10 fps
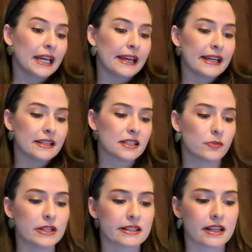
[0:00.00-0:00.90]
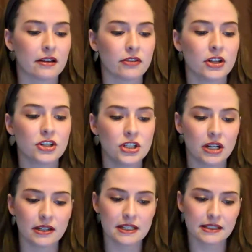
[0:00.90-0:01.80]
it speaks of
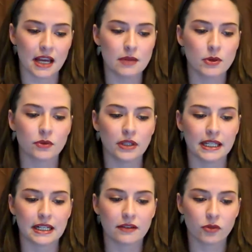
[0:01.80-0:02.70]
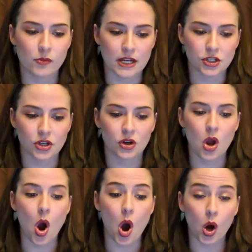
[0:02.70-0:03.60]
sharing assignment-related information
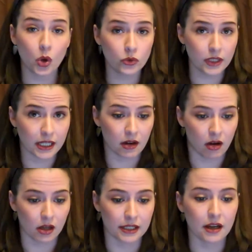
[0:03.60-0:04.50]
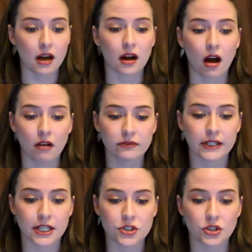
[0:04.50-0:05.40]
only on a
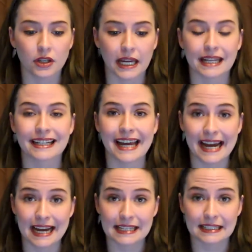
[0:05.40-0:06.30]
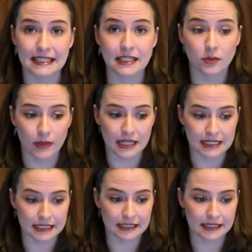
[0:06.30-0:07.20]
confidential and as-needed
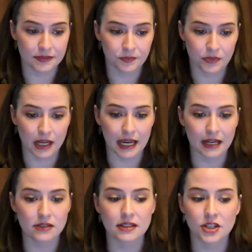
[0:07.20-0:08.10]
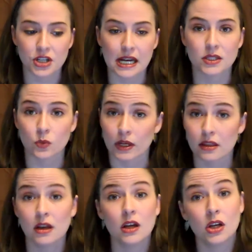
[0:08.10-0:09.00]
basis, okay, such as
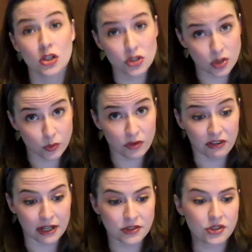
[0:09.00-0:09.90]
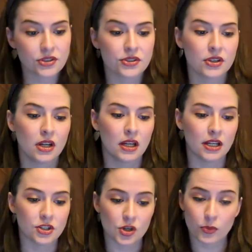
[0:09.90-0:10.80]
with supervisors,
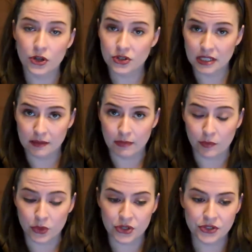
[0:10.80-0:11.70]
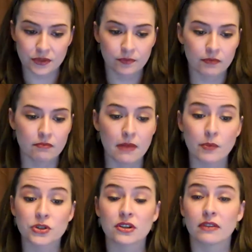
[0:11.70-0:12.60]
interpreter team members,
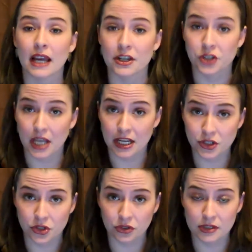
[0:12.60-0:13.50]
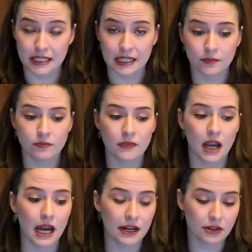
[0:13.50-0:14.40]
members of the educational team,
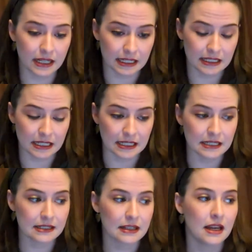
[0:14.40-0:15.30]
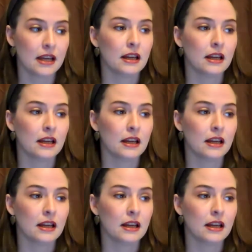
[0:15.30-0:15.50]
hiring entities,